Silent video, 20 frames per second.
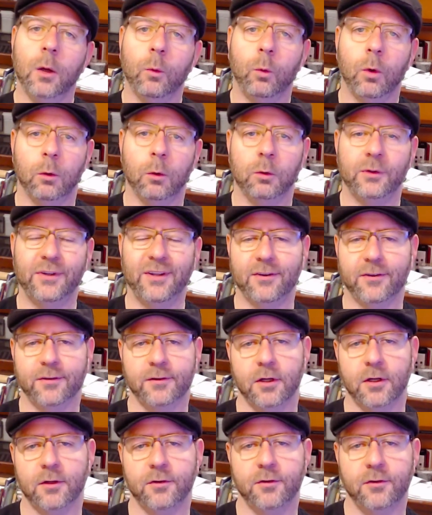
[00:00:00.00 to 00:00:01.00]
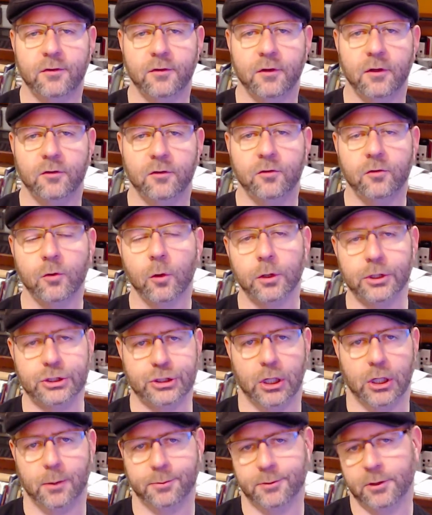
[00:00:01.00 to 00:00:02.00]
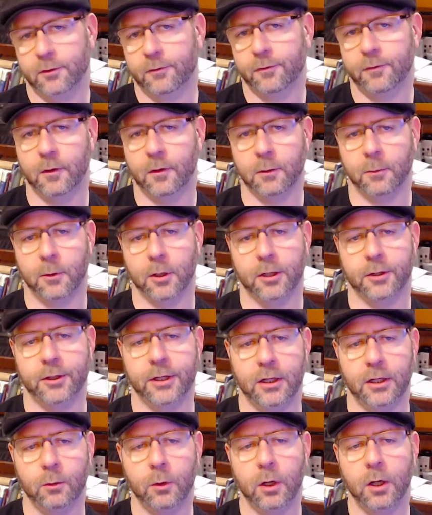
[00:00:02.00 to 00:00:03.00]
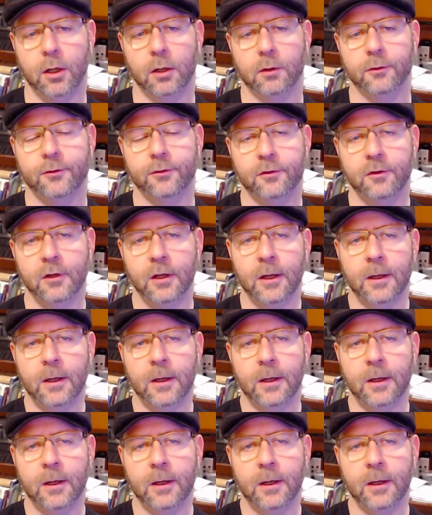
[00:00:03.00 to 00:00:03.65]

where we'll discuss storage options for the modern data warehouse.